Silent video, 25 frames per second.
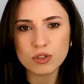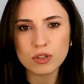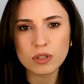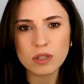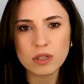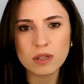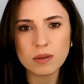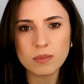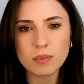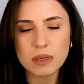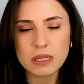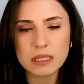
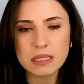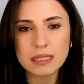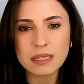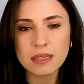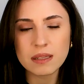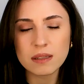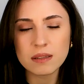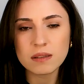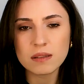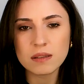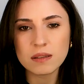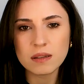
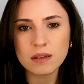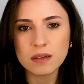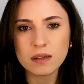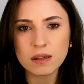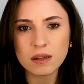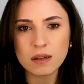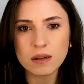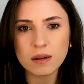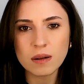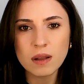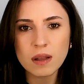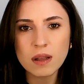President
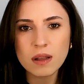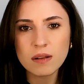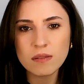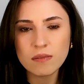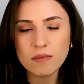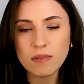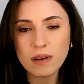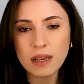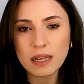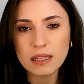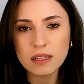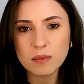
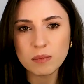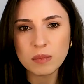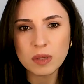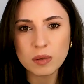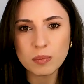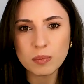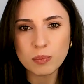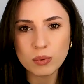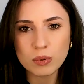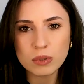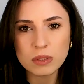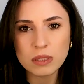Vladimir
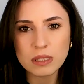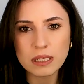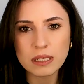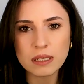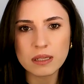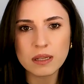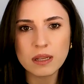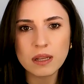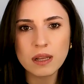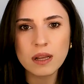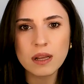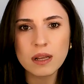
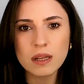Putin.